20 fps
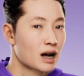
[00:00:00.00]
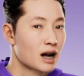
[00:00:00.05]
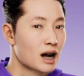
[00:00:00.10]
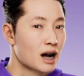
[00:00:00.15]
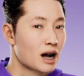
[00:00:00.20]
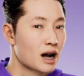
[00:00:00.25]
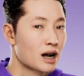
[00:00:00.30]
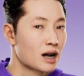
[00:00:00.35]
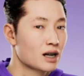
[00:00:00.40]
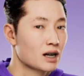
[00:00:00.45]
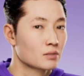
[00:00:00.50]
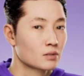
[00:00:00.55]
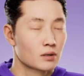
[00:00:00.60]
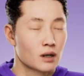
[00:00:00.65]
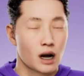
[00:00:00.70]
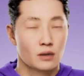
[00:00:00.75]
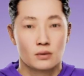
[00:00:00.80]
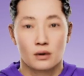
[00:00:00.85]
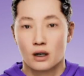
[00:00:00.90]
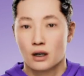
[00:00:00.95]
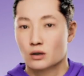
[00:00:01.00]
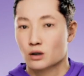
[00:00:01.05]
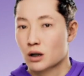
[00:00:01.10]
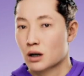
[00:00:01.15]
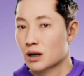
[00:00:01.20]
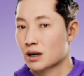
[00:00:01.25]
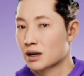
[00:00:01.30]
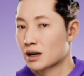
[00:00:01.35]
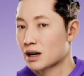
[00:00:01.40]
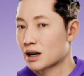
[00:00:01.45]
and the primary
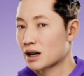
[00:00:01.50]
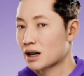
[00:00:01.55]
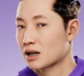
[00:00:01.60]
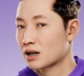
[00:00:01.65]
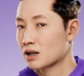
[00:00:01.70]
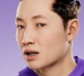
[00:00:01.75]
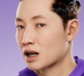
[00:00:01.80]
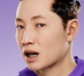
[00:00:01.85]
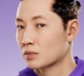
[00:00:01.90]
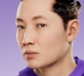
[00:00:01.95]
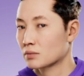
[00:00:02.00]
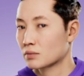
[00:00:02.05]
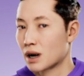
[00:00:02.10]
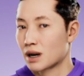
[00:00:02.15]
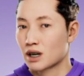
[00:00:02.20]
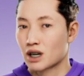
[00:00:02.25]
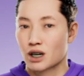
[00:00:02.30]
one, is that my